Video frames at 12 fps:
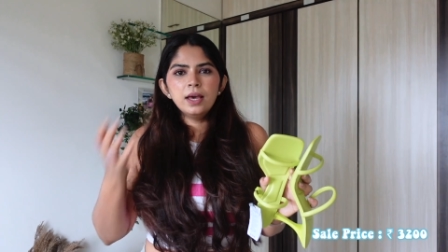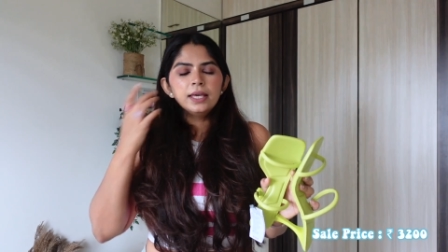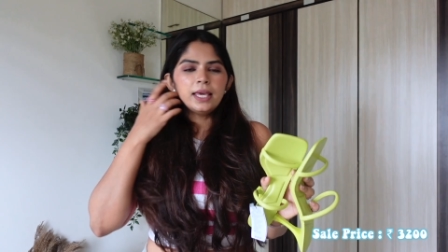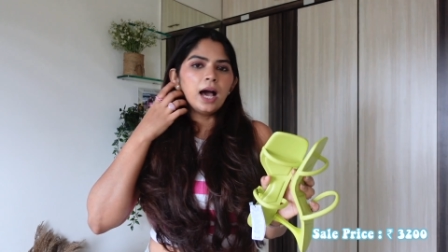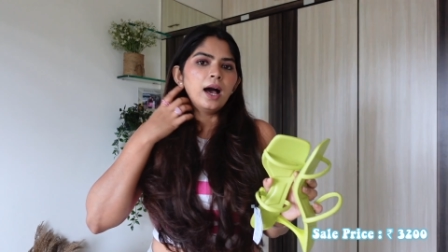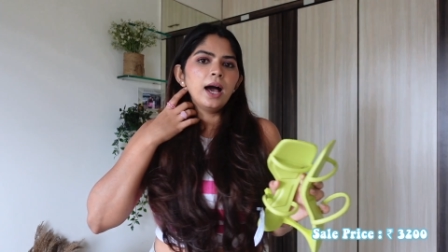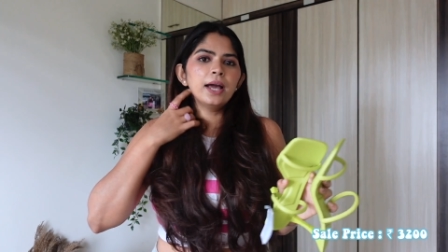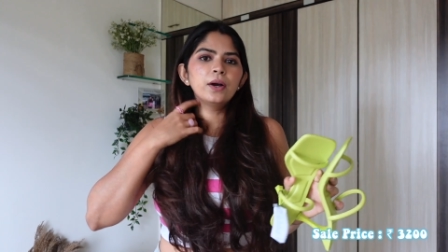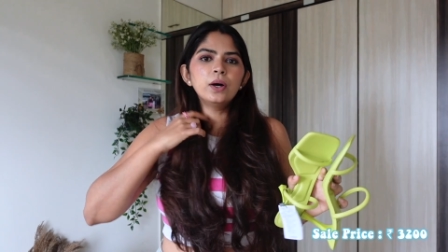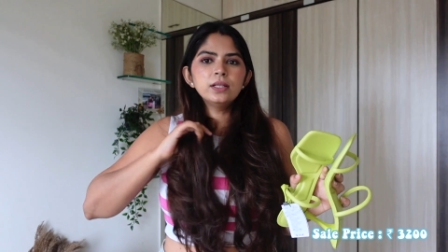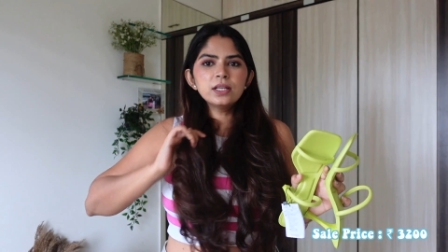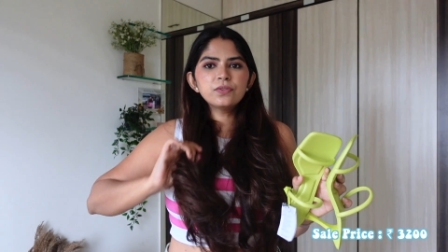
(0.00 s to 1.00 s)
Yeah, I
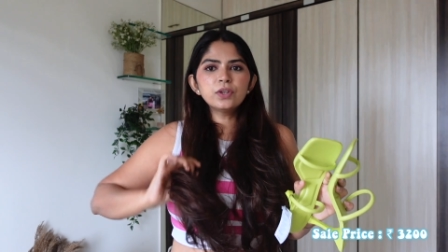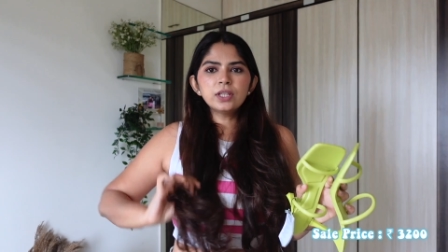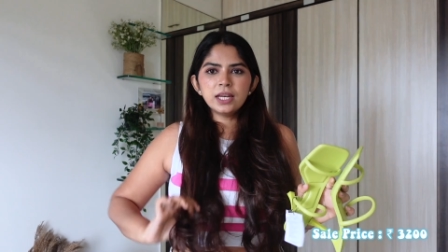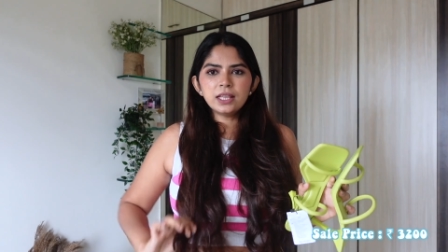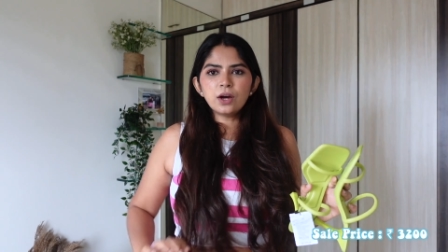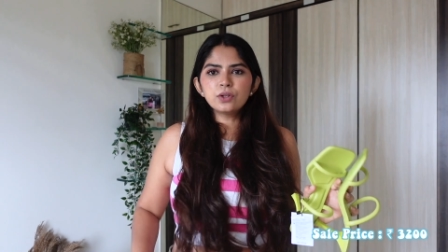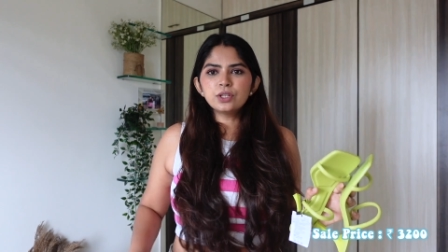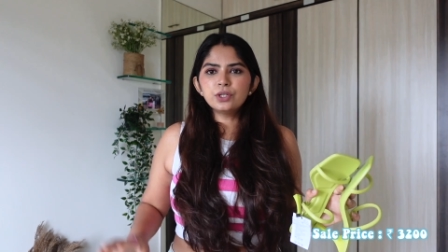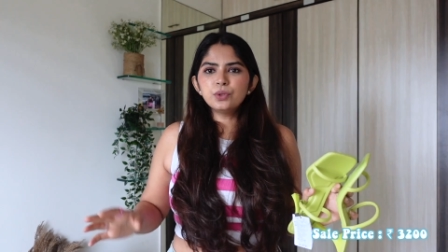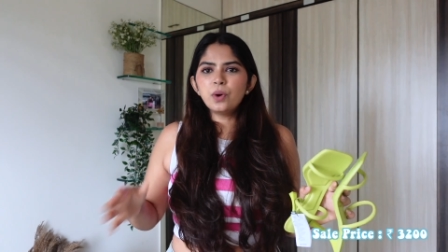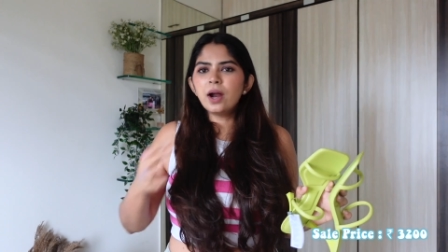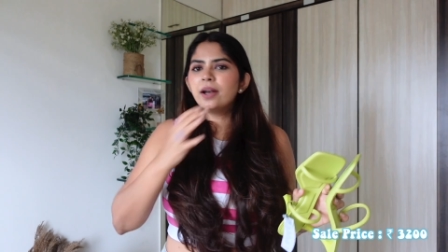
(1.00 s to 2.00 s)
got this for
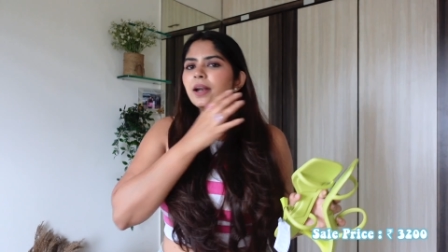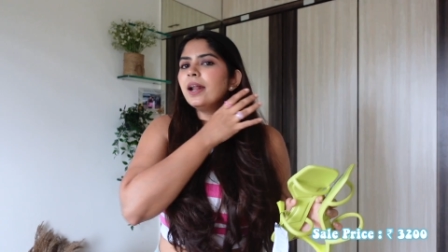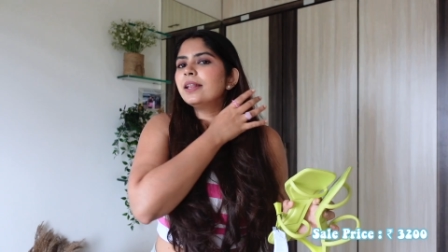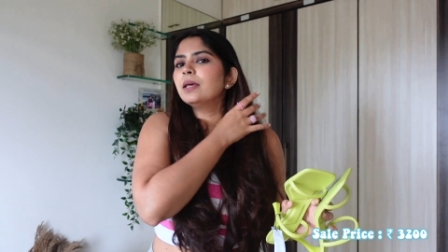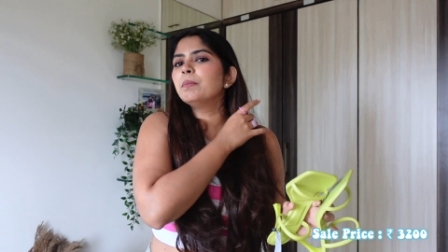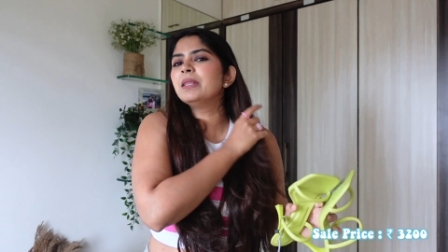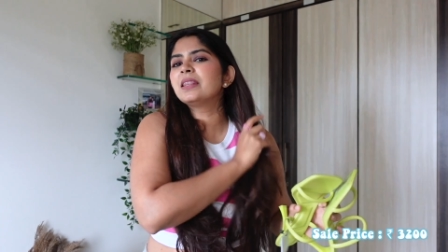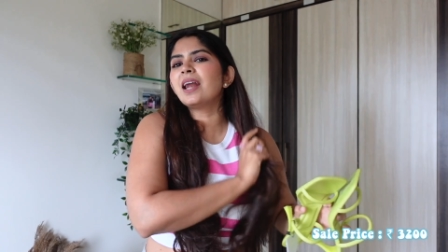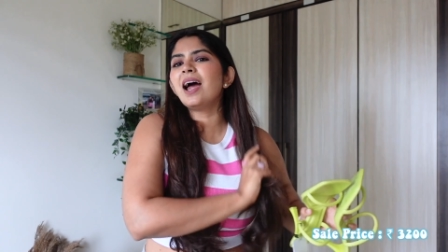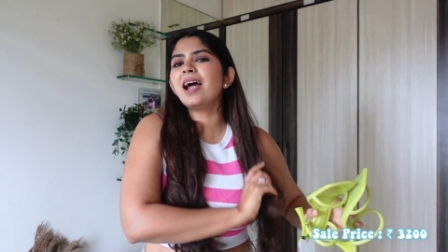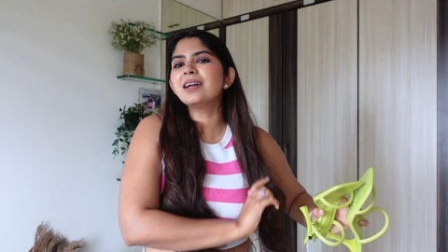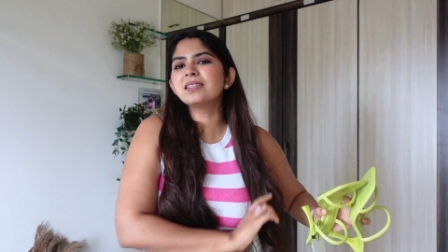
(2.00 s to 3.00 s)
3200. I think Myntra
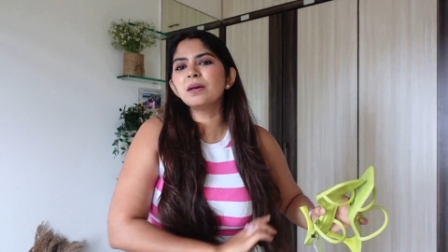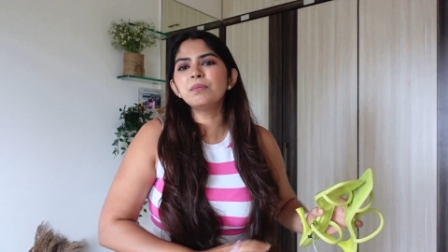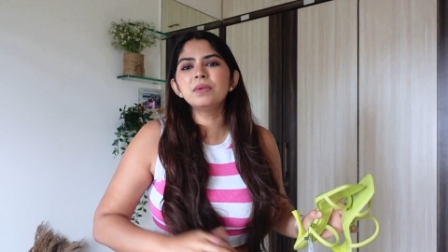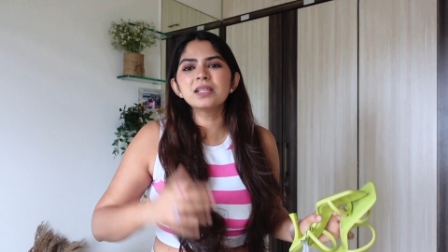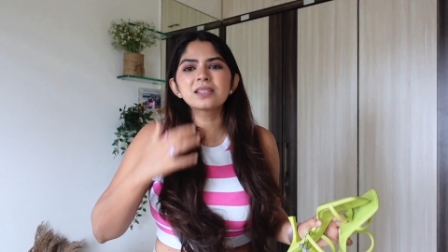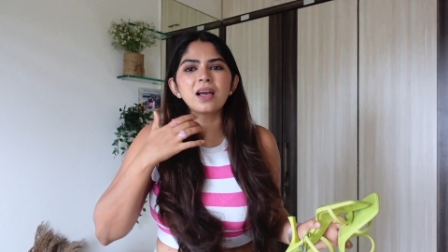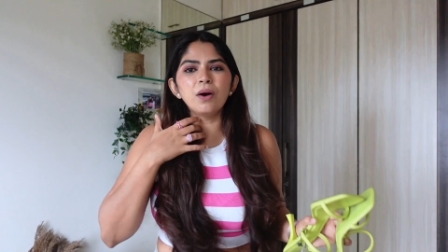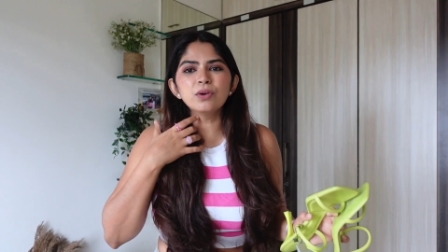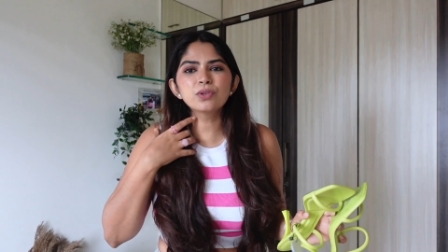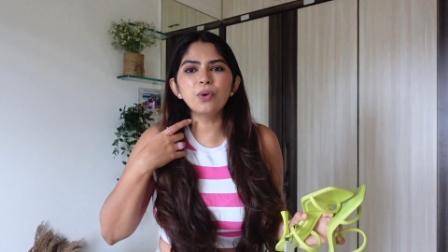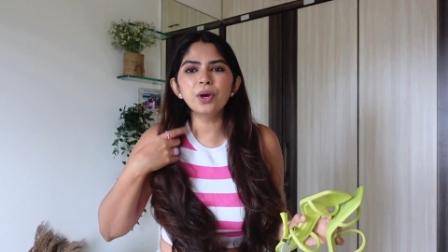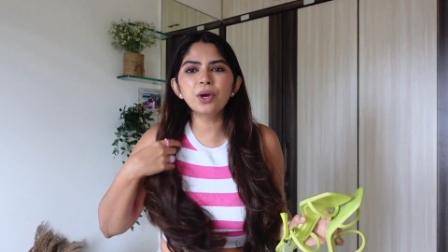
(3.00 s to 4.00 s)
had some
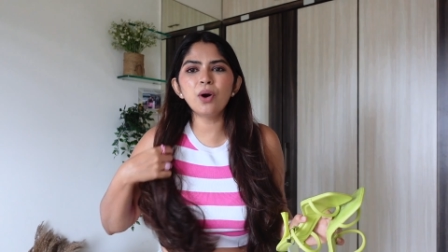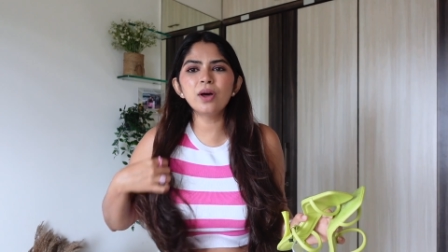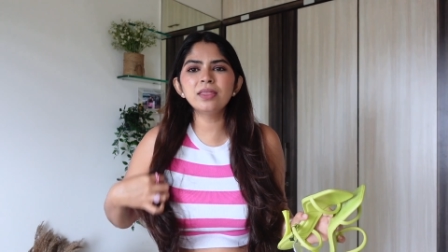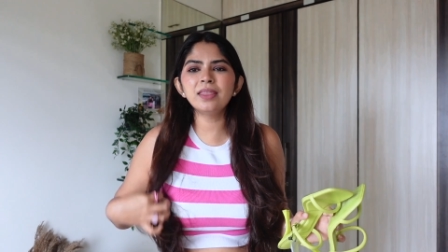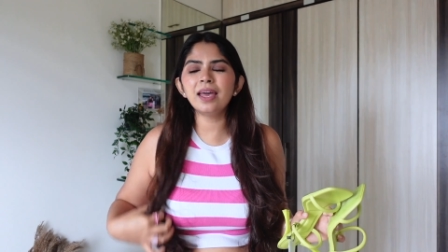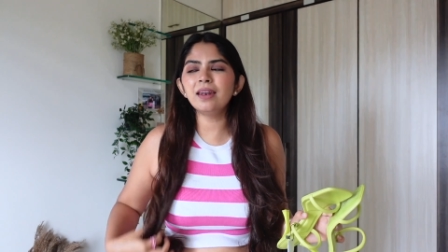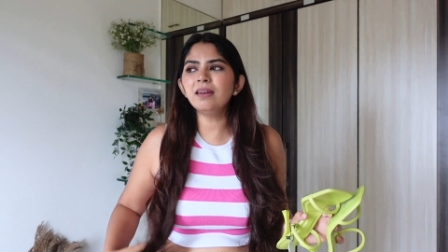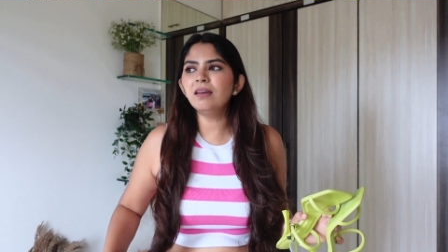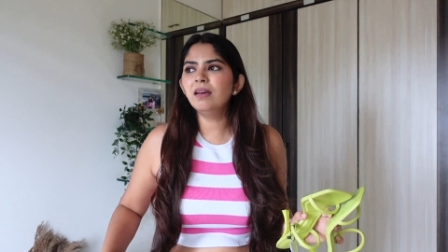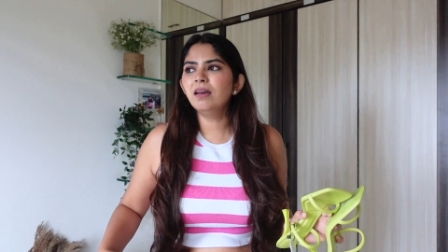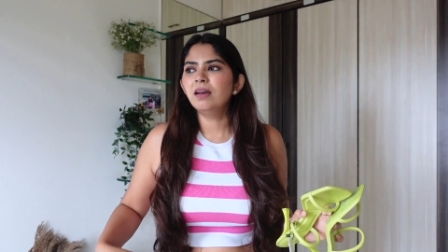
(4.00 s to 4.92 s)
discounts going on then.